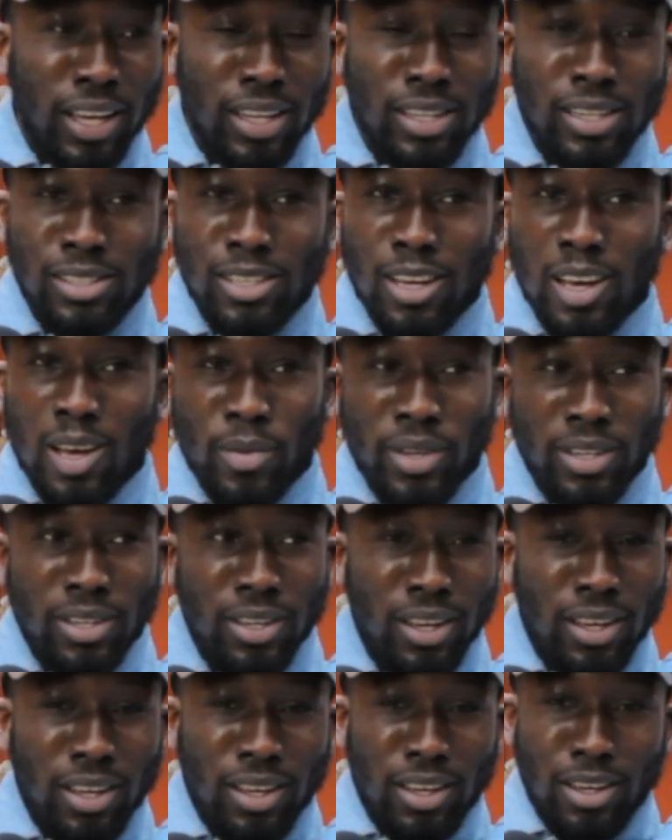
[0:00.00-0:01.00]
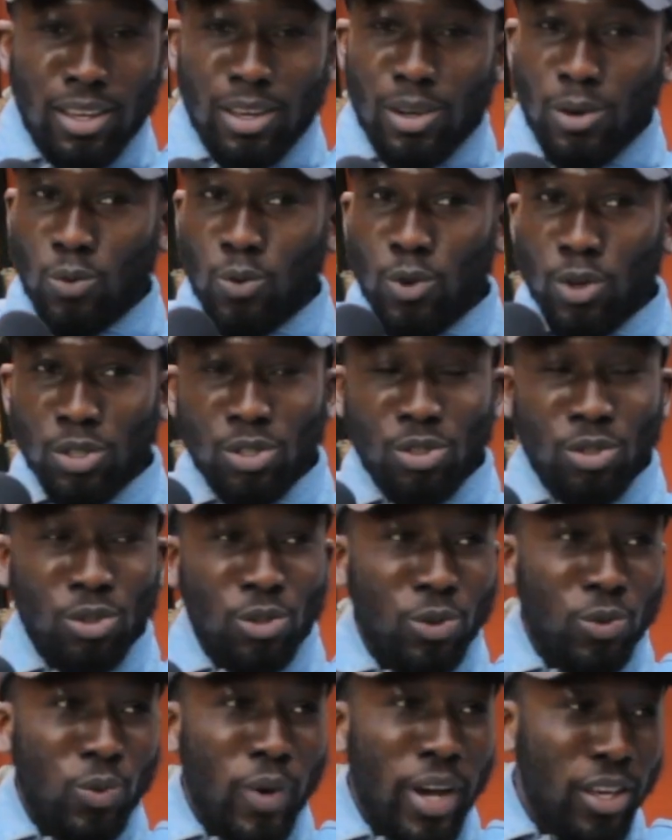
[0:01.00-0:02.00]
it can determine what you
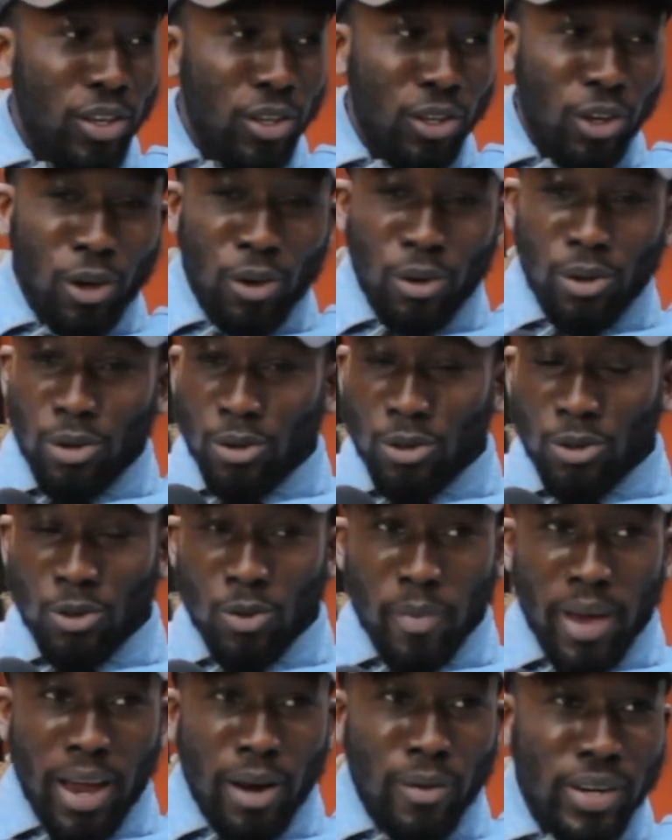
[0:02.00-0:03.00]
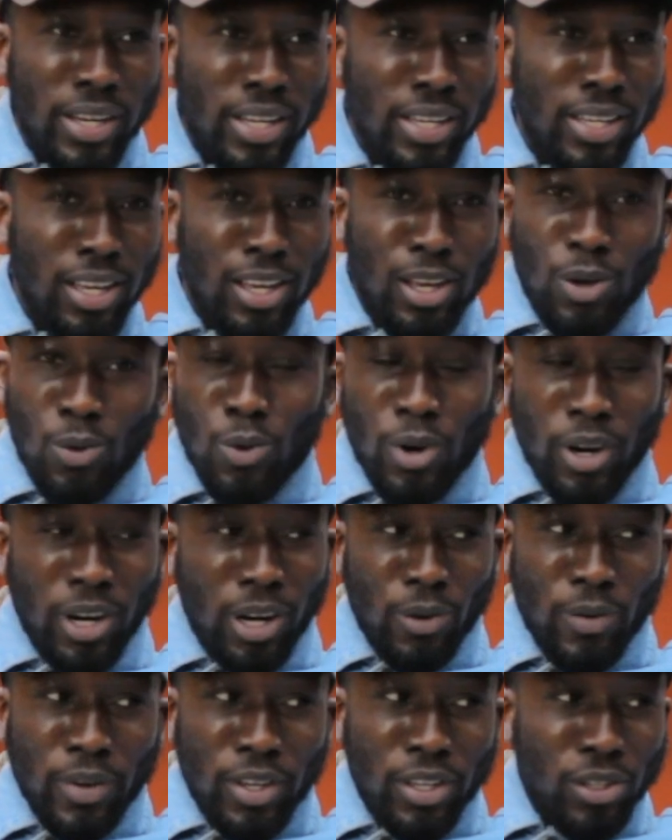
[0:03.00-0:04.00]
do, where you go, who you marry, you
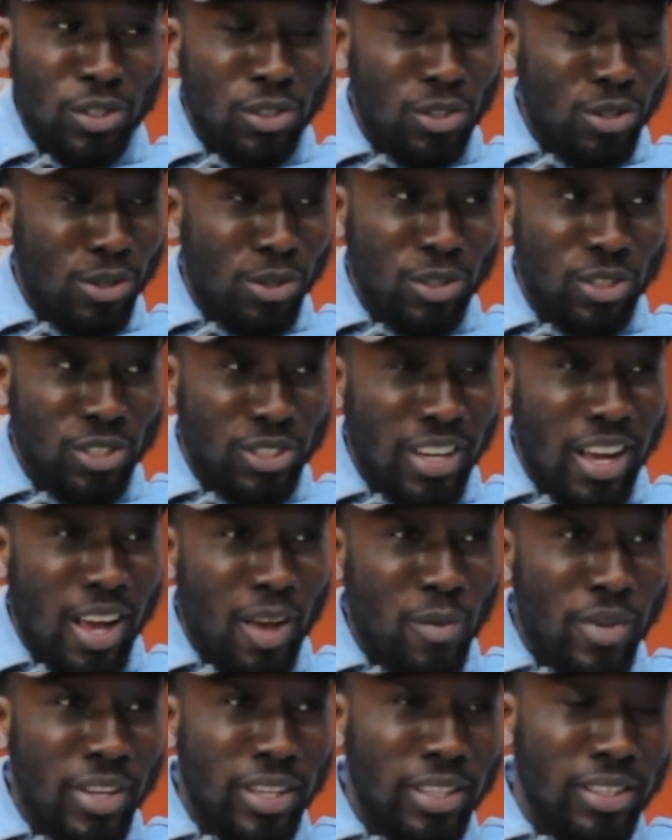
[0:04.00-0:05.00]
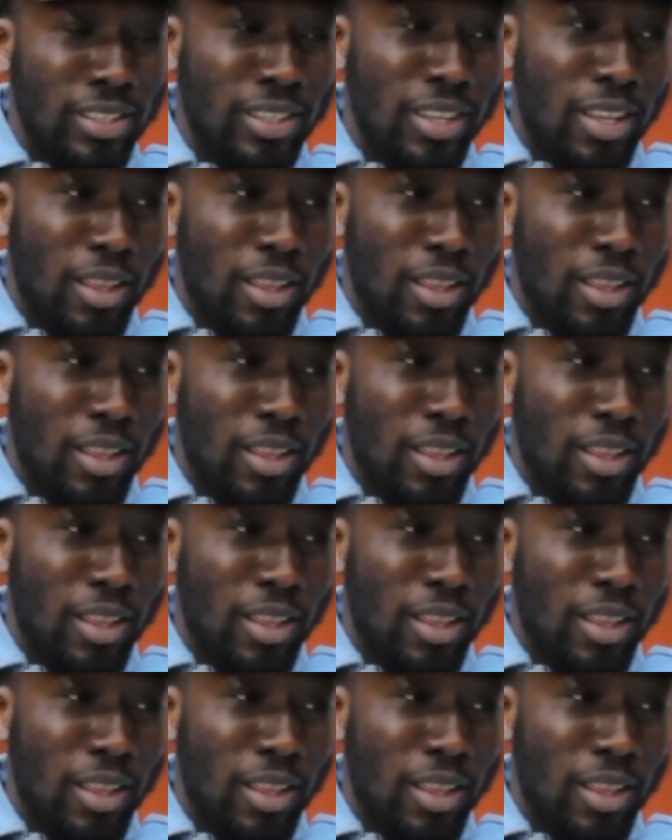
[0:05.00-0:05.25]
what career you do. Do you know what I mean?